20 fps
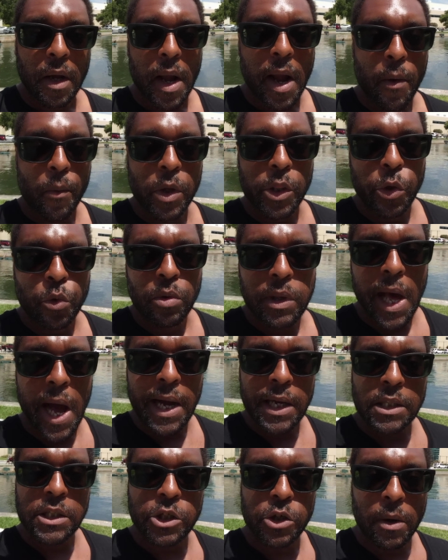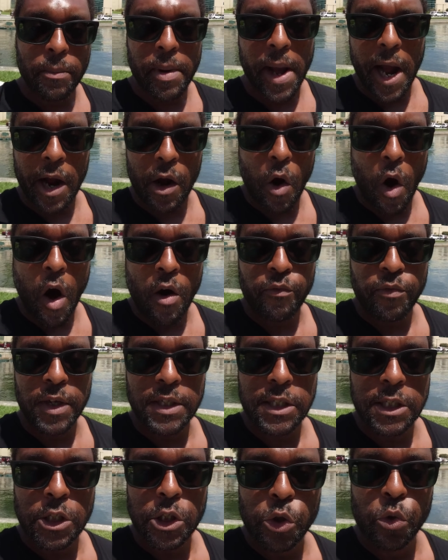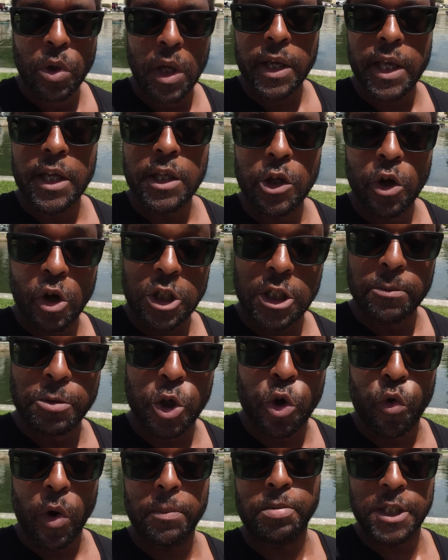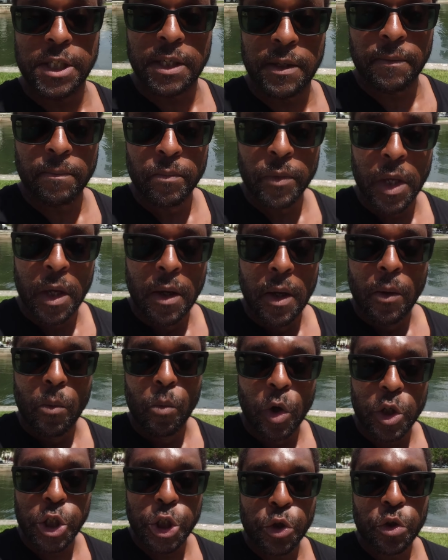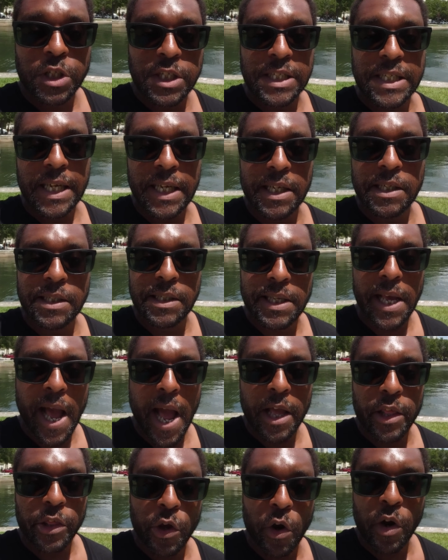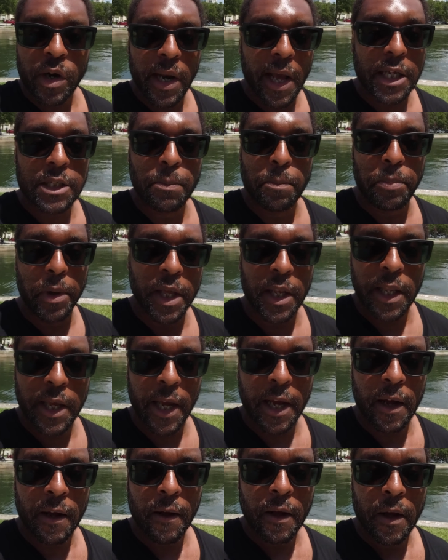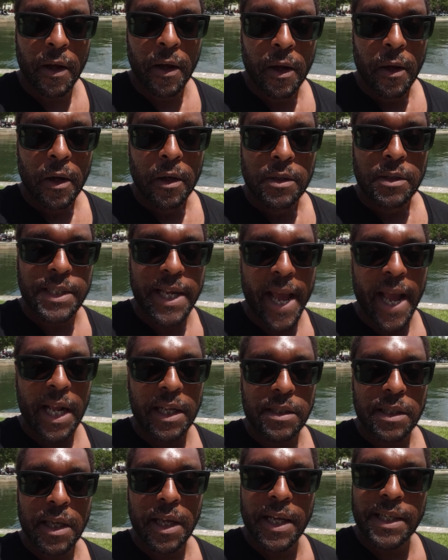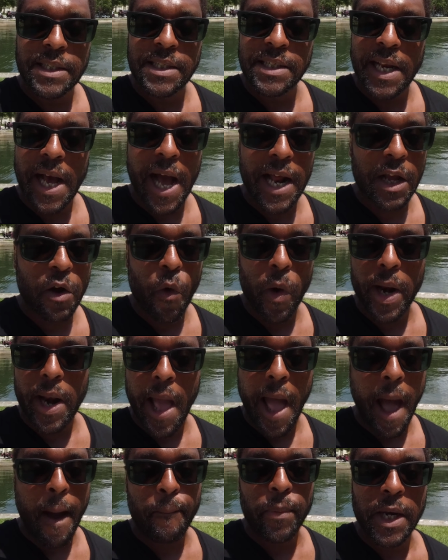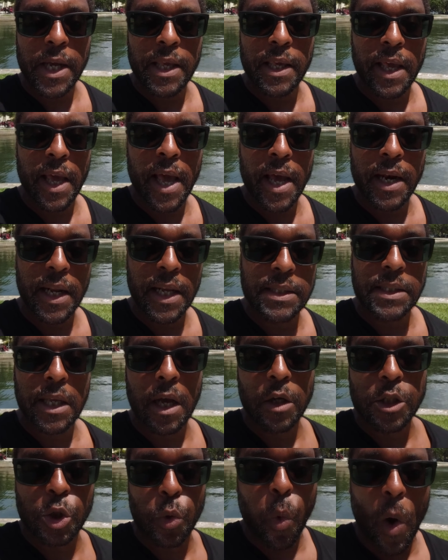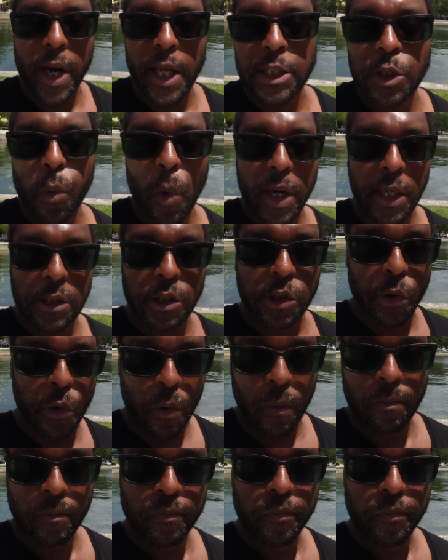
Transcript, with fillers: And when you log into your back office and you look at your subscription, what you'll see is that your next billing date is not going to happen again until twenty twenty-two.